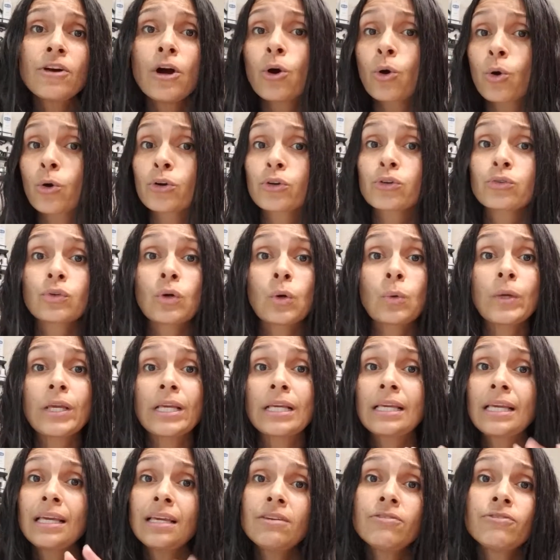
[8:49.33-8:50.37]
or growing
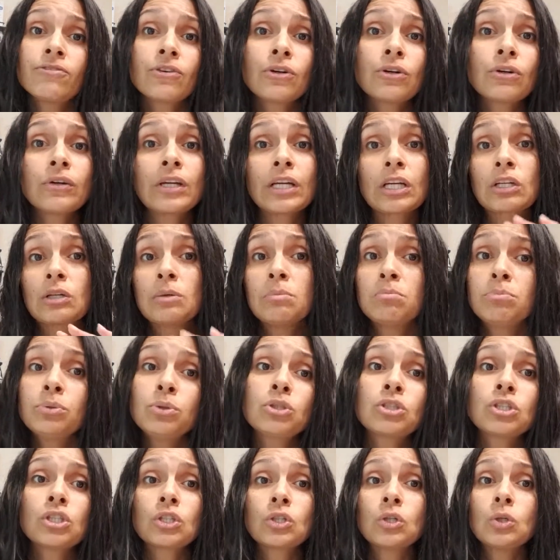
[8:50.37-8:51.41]
kefir and
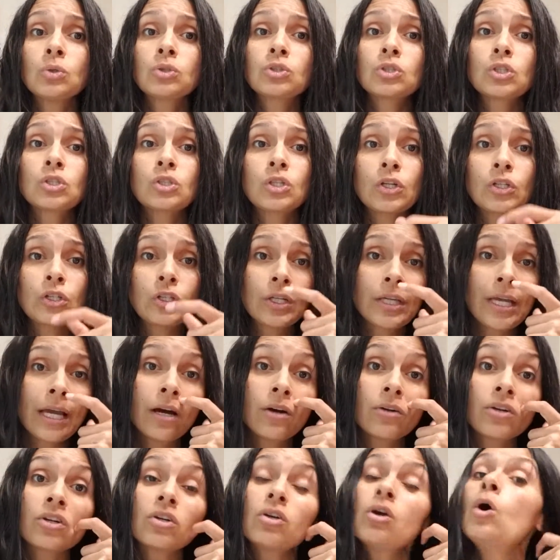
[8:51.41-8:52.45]
kombucha cultures on your
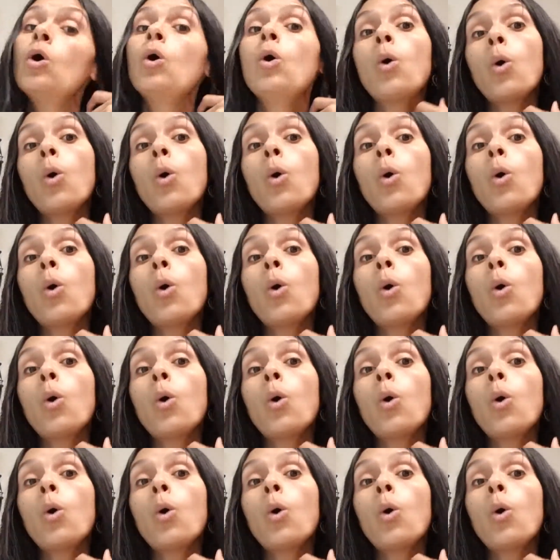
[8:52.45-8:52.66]
counter,